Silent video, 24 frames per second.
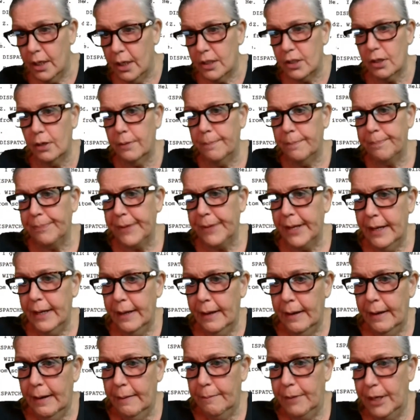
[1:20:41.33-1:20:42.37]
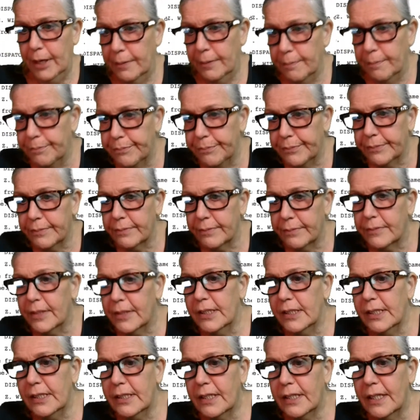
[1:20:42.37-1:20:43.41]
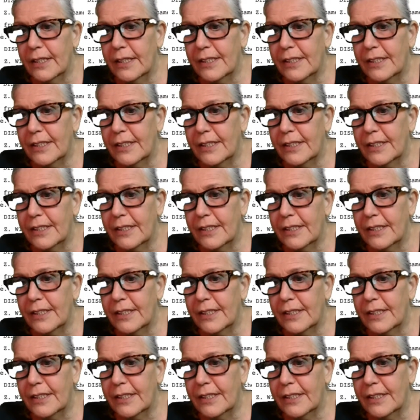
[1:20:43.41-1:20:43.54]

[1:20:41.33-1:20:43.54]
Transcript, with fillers: So, but does it?